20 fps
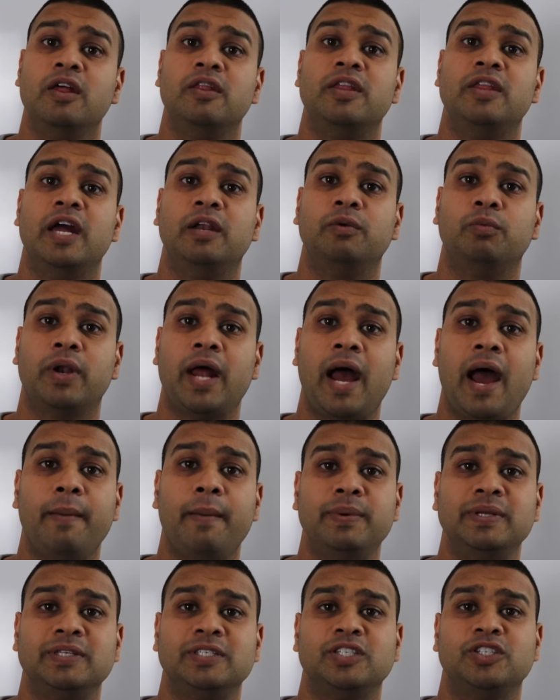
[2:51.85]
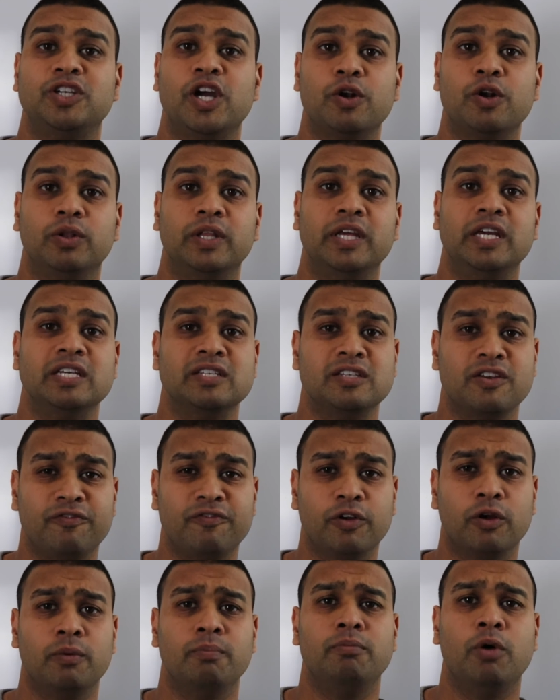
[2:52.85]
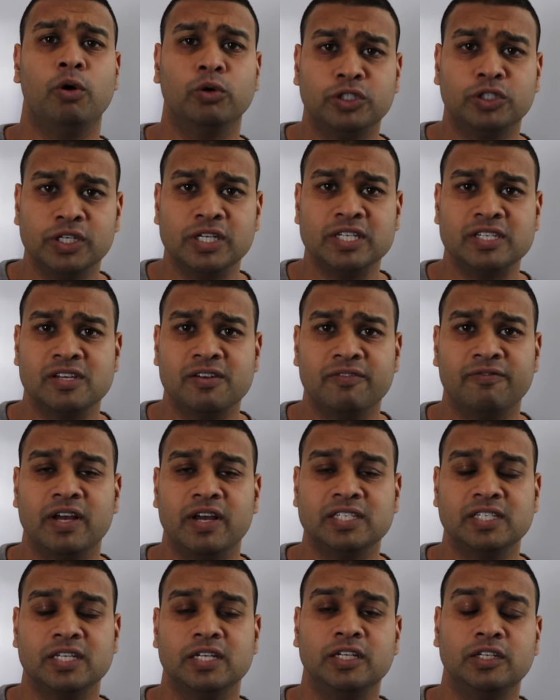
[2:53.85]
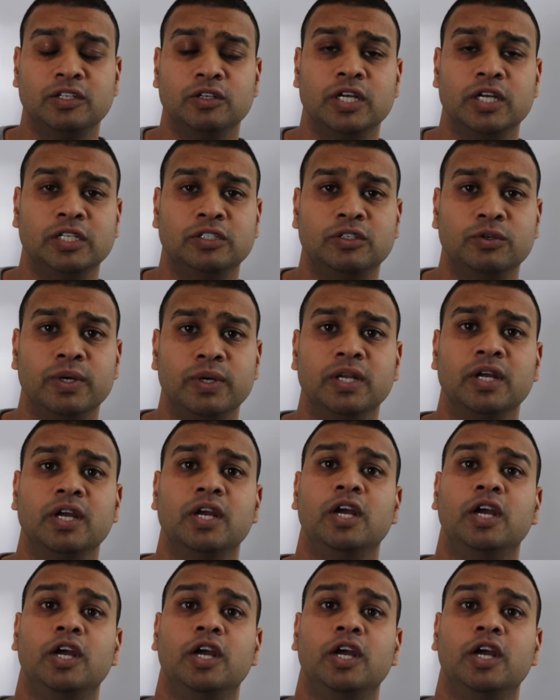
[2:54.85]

Then what happens generally is if your emotion is invested into it,